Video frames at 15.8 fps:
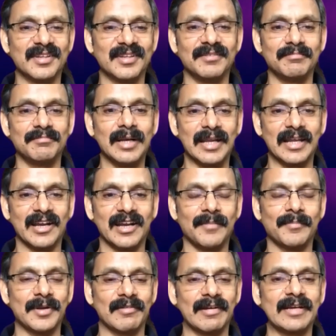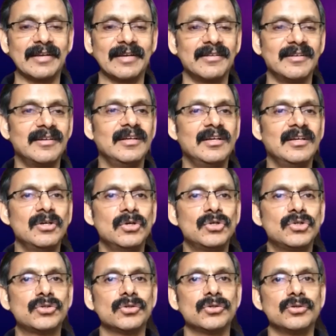building a company, right?
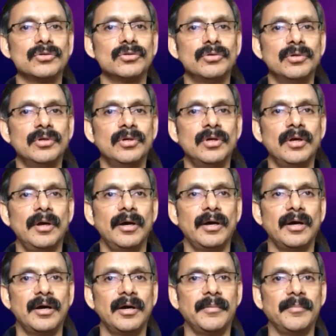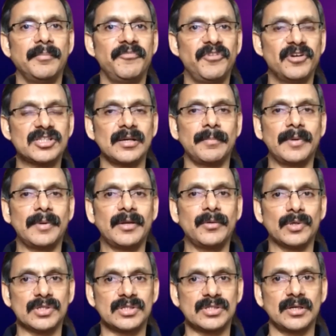So first company
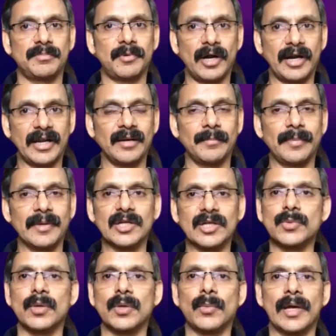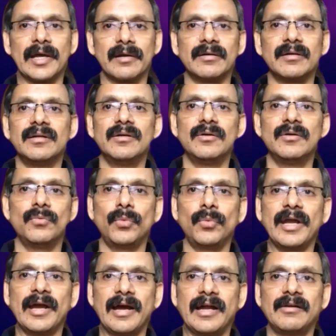was a product company as well, where we
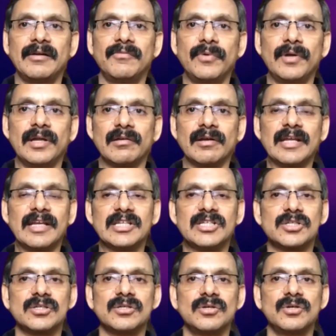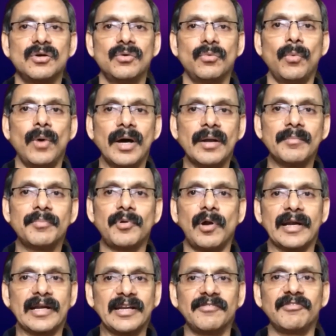released one
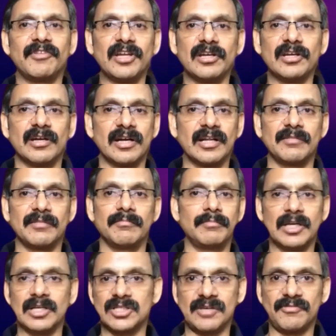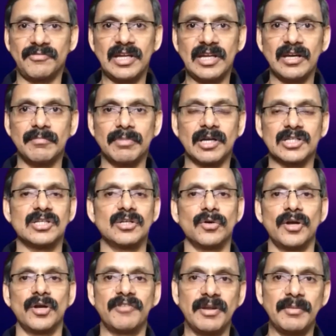product every year, and because
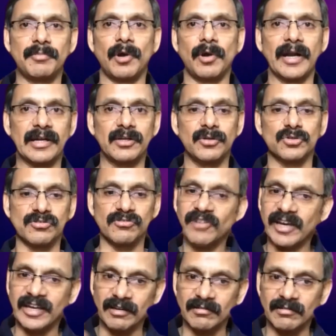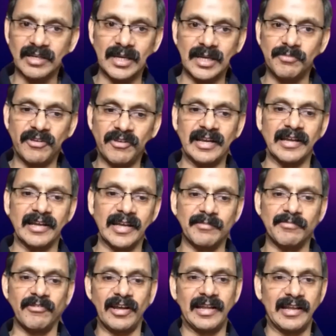every product used to fail, keep
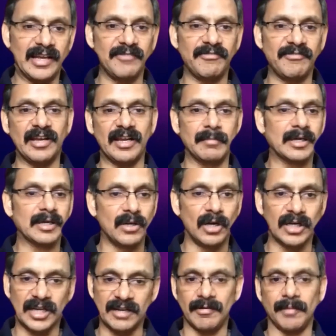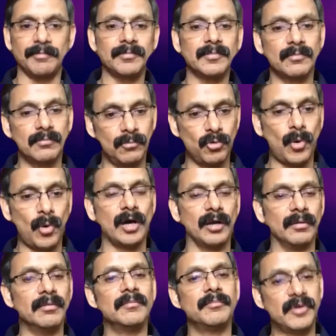failing, but not give up, move on,
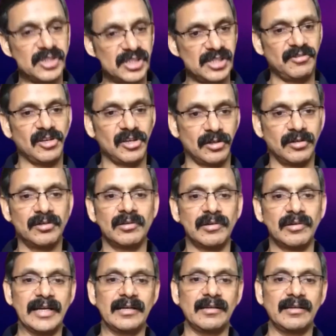persevere, right?